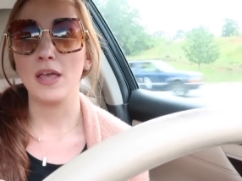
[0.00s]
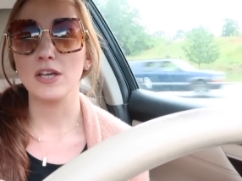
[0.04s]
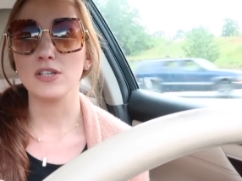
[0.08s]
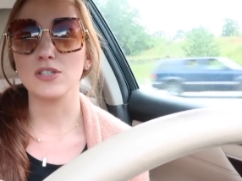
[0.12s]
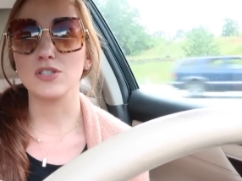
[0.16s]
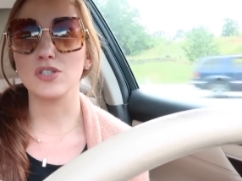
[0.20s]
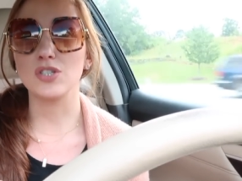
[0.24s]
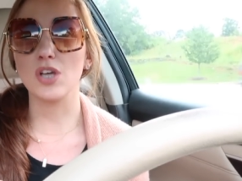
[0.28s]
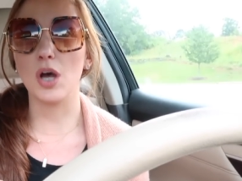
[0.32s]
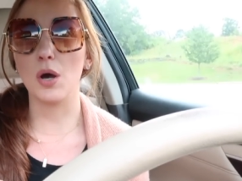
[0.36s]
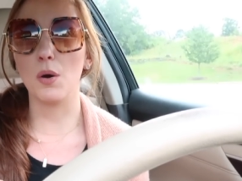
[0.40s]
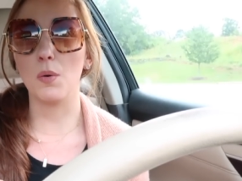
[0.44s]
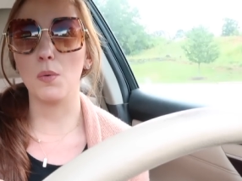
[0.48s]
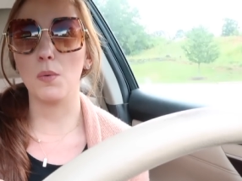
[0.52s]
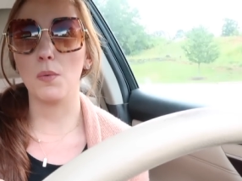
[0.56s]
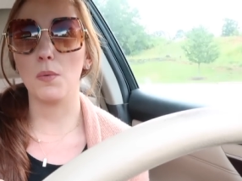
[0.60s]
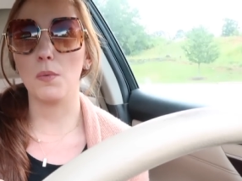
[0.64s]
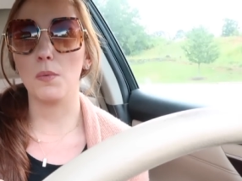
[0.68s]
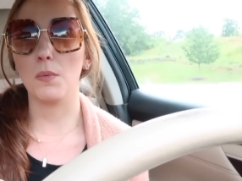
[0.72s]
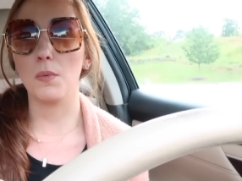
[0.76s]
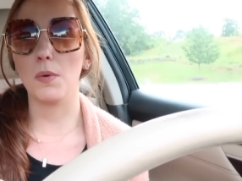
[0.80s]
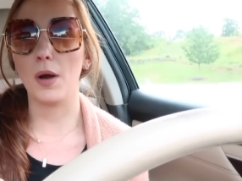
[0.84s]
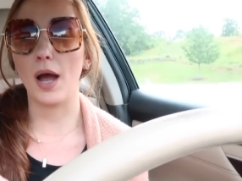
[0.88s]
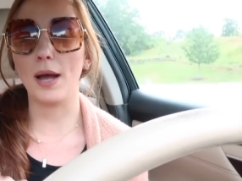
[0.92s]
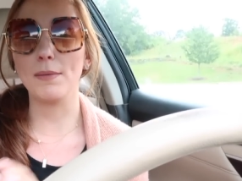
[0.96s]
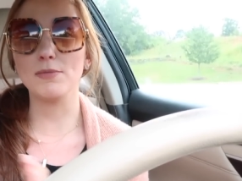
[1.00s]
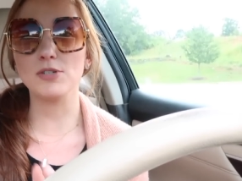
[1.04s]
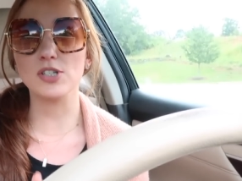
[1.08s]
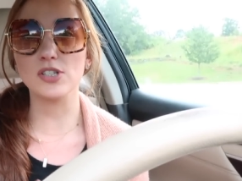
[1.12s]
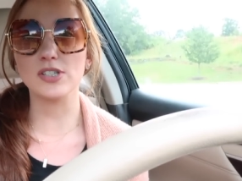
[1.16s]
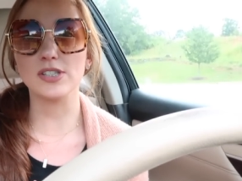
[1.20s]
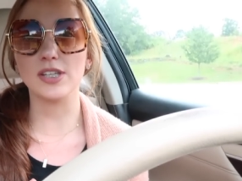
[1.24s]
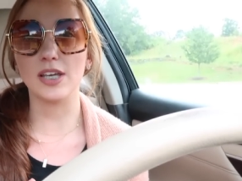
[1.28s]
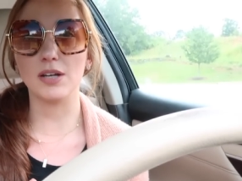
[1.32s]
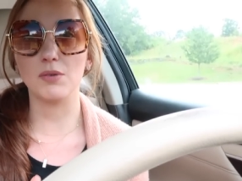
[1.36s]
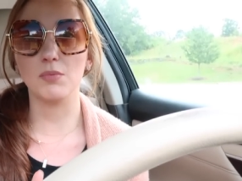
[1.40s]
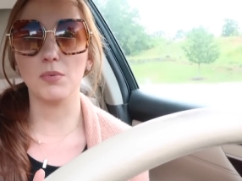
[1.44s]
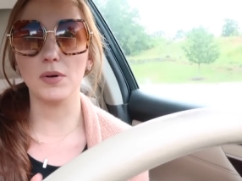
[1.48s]
So I'm
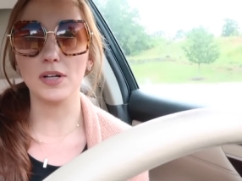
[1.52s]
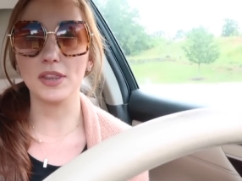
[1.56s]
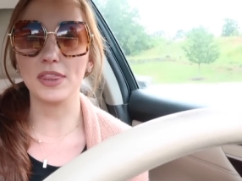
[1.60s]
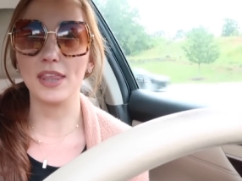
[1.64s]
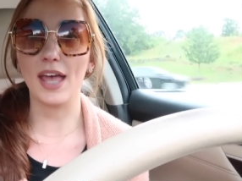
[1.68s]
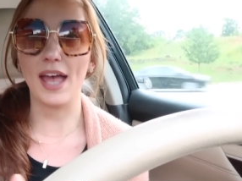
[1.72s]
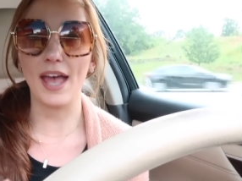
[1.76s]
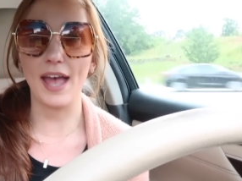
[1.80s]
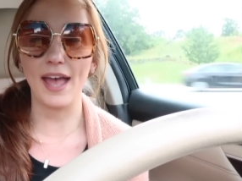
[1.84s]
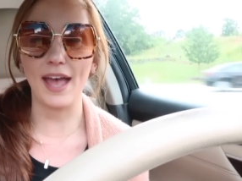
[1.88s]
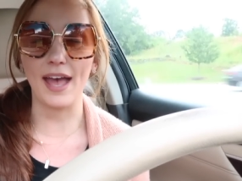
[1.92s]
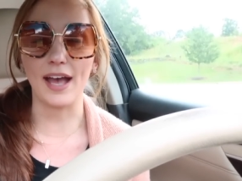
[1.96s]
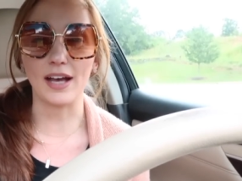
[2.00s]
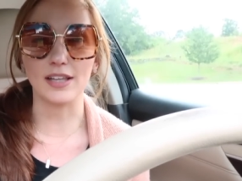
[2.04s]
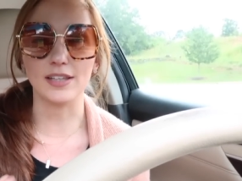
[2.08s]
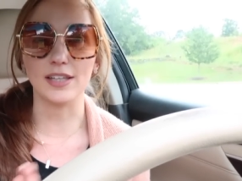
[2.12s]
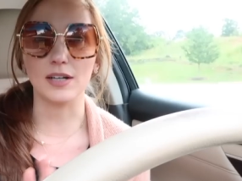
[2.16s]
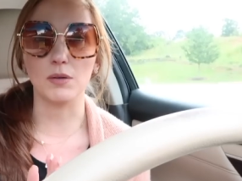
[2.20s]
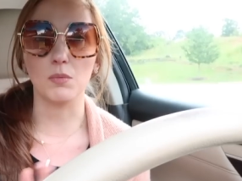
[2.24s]
just like, what the heck?